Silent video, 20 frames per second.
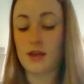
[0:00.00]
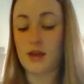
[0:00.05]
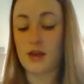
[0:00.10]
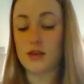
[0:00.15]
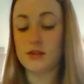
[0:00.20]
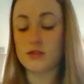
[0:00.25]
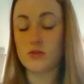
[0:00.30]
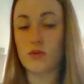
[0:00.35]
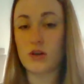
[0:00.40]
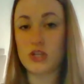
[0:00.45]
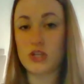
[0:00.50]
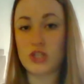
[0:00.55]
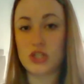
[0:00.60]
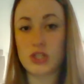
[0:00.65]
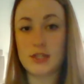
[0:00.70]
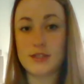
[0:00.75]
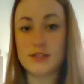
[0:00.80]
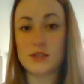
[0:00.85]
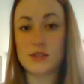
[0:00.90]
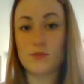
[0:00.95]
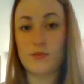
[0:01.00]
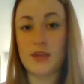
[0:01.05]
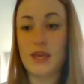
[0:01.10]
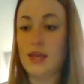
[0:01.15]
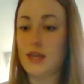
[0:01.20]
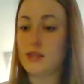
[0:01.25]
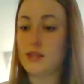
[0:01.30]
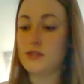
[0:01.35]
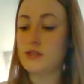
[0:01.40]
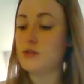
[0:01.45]
us questions and
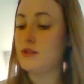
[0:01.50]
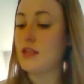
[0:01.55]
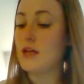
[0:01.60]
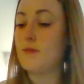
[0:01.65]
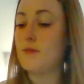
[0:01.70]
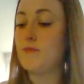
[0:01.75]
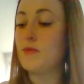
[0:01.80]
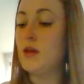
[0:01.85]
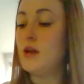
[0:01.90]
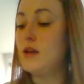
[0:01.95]
we answer them.